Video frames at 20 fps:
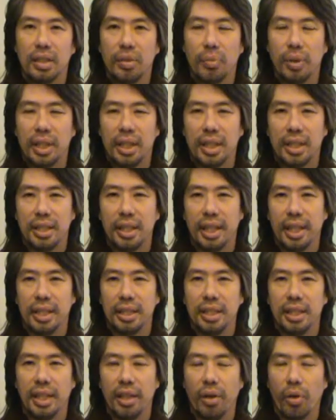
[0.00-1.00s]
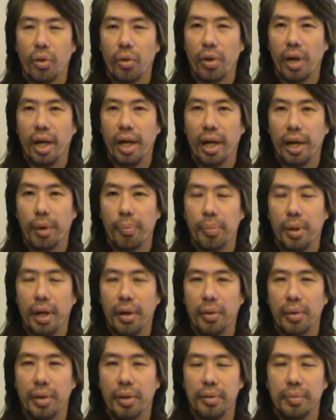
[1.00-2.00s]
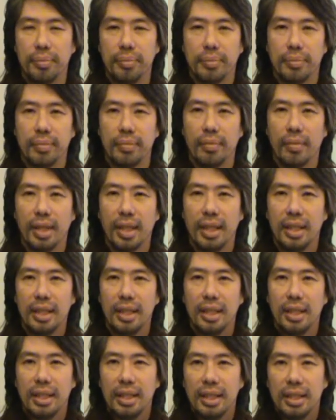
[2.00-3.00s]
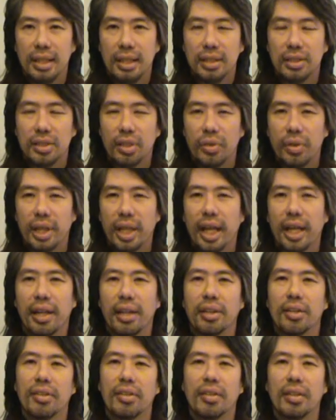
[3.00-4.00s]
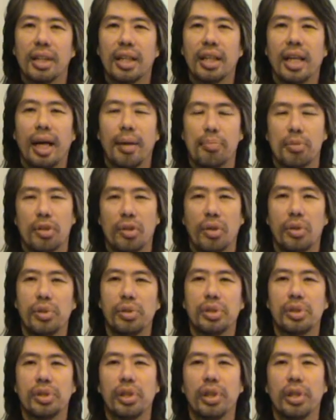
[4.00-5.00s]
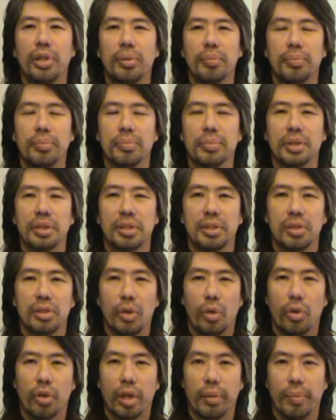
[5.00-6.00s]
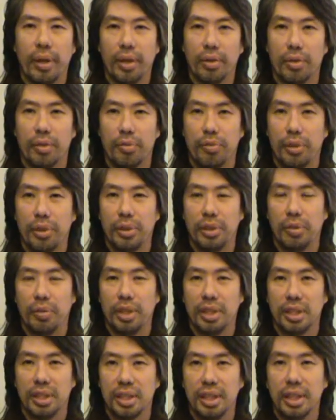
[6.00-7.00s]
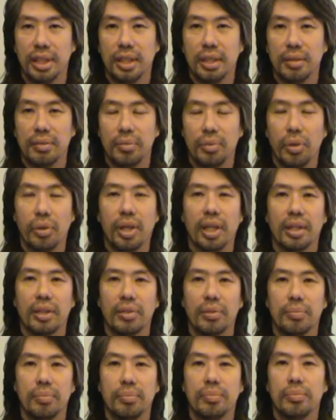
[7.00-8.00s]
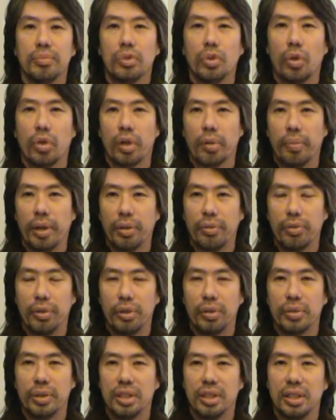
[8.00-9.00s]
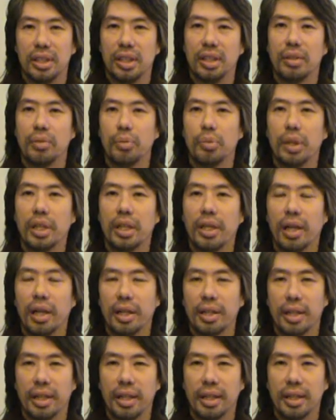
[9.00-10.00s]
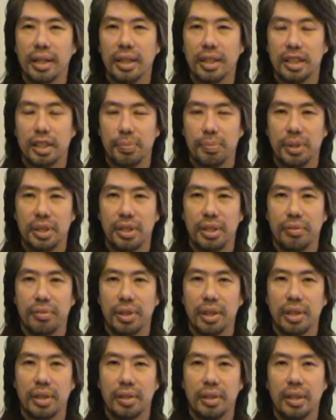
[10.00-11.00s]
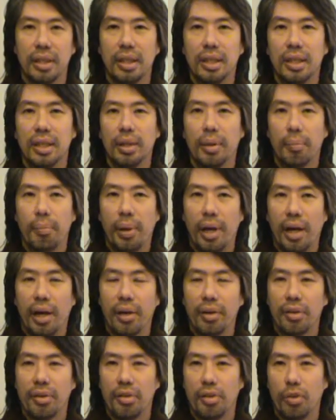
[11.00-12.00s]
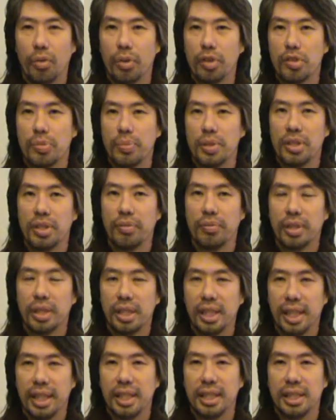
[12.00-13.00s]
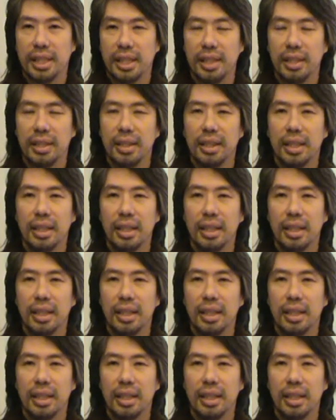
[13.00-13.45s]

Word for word: with that deity or a higher power. So you cannot, in absolute terms, talk about virtue and sin. You can talk about virtue and sin regarding a specific path to a specific deity,